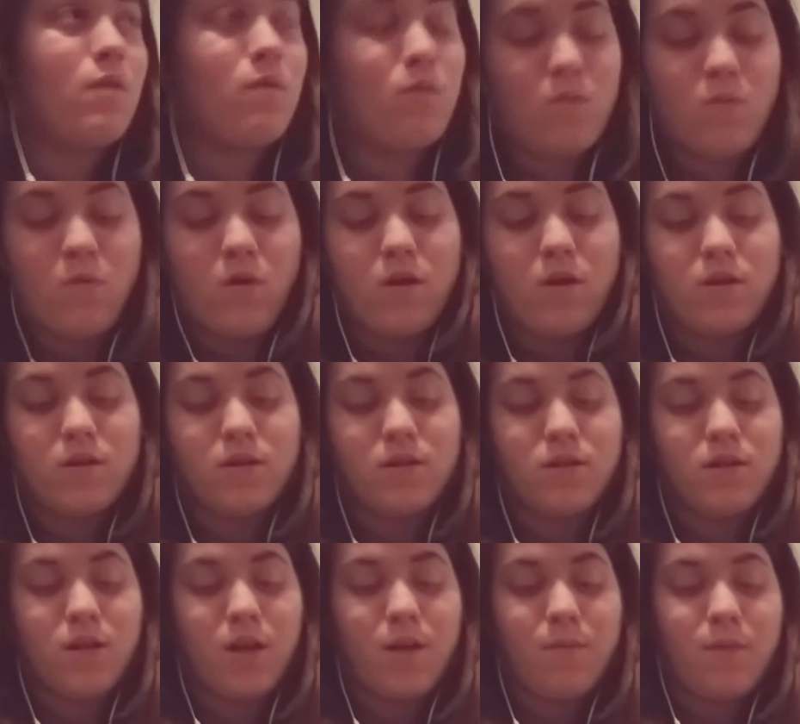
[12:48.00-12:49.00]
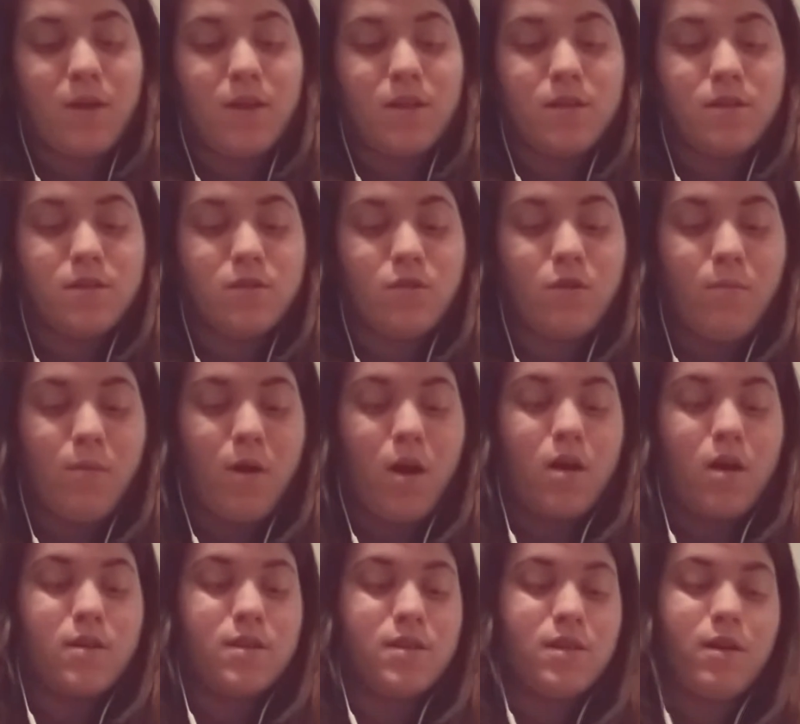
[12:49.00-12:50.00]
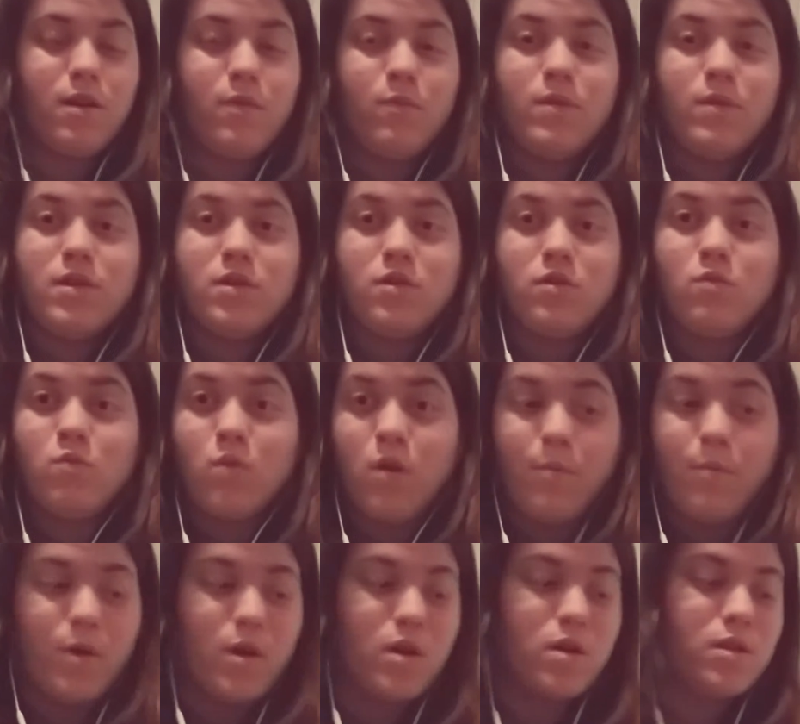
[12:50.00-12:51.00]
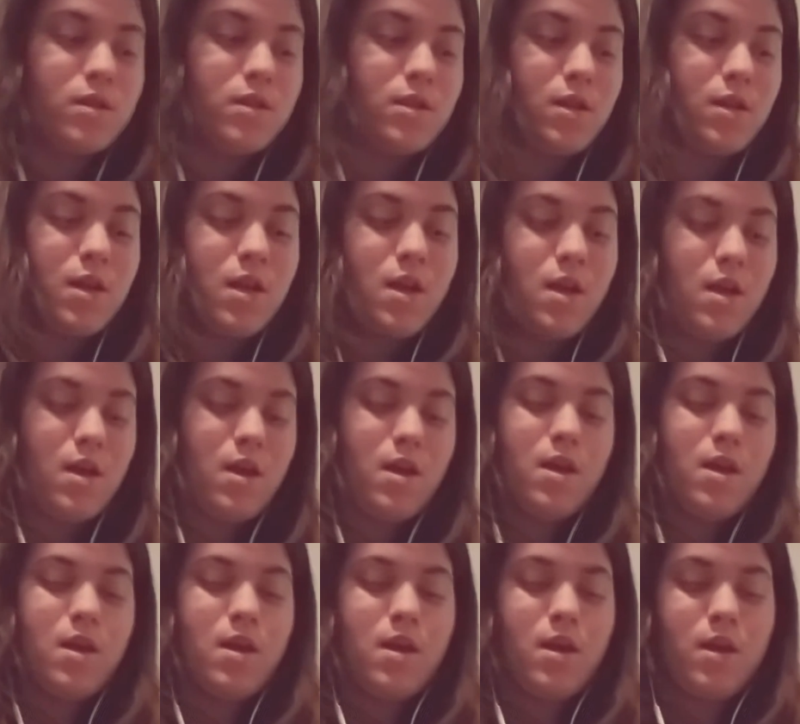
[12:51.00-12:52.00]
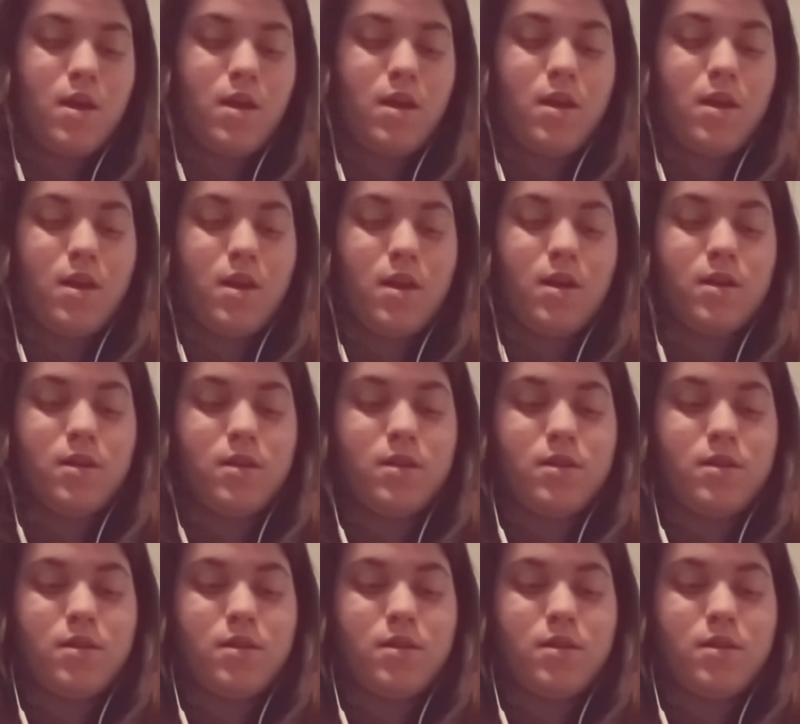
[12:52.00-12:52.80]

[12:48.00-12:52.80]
was I made this little box. Now I went to Walmart and